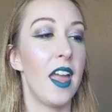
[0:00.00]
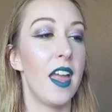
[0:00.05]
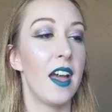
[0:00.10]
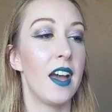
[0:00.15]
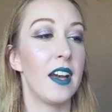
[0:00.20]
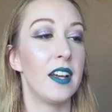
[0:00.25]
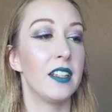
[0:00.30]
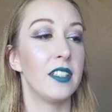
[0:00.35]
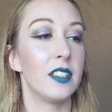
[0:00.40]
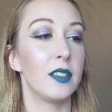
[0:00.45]

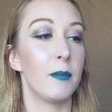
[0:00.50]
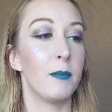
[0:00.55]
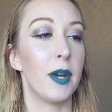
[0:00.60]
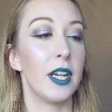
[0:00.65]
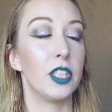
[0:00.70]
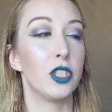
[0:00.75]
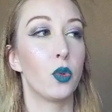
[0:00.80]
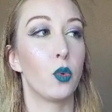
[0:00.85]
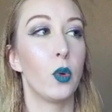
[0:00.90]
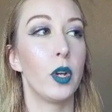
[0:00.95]
And
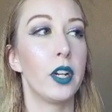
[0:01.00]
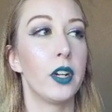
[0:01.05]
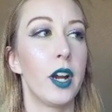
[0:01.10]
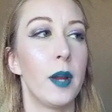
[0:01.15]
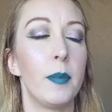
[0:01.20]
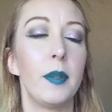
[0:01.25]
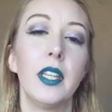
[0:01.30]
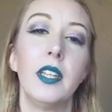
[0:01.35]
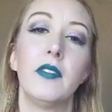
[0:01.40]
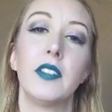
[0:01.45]
my
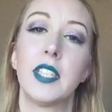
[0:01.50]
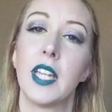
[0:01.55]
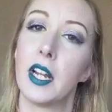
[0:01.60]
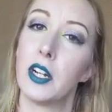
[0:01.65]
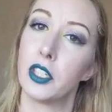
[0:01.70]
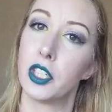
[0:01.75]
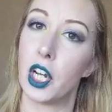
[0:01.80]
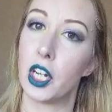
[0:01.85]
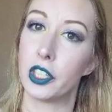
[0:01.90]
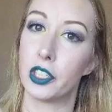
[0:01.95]
Twitter, I believe, is
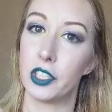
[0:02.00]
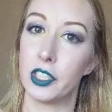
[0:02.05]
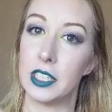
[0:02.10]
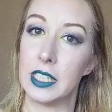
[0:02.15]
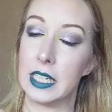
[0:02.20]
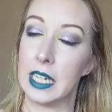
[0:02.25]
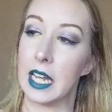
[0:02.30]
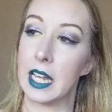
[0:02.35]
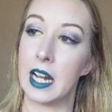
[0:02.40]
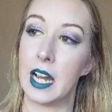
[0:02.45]
Hair
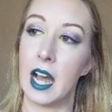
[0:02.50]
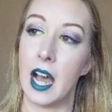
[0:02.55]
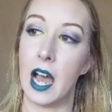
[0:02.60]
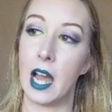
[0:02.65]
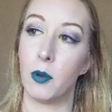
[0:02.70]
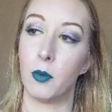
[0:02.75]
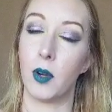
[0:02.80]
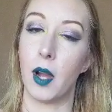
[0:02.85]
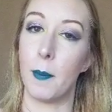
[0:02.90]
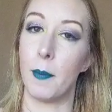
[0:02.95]
Dr.
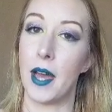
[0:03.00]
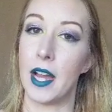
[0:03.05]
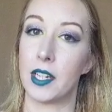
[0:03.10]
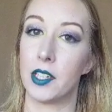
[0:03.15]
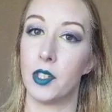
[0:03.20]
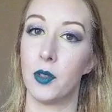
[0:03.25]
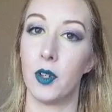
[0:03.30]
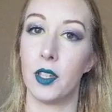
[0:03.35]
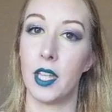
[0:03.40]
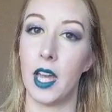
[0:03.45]
Deanna. I will get
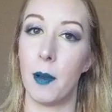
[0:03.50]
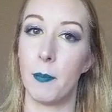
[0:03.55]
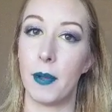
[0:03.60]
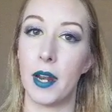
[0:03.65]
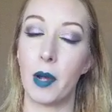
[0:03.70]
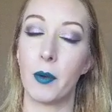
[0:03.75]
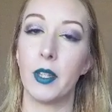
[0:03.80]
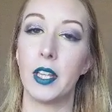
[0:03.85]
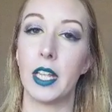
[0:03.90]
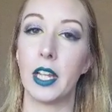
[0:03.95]
back to you on
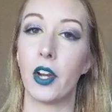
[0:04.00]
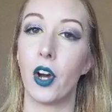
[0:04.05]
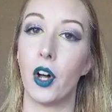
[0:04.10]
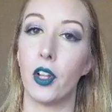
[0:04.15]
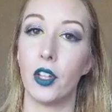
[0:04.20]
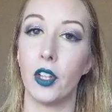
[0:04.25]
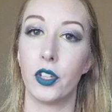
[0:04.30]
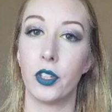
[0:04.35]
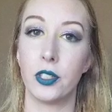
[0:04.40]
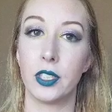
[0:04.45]
that, but I will
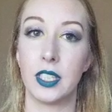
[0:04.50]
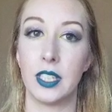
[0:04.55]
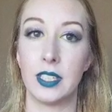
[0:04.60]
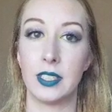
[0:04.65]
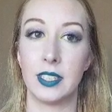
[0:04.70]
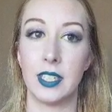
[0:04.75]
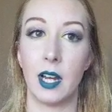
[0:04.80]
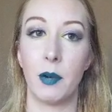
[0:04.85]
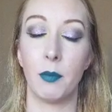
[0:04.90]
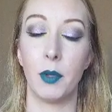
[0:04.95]
link all of those
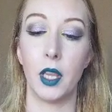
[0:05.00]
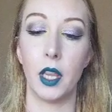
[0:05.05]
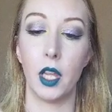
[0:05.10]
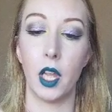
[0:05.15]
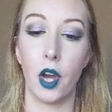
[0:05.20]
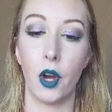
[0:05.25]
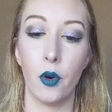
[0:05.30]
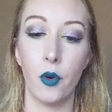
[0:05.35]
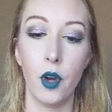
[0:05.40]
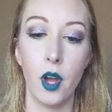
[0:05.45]
things down
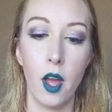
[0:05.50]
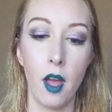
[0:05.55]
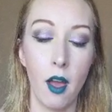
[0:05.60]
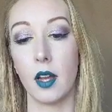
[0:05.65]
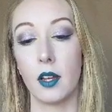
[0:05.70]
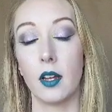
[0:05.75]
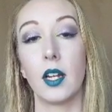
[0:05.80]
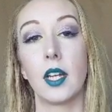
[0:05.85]
below.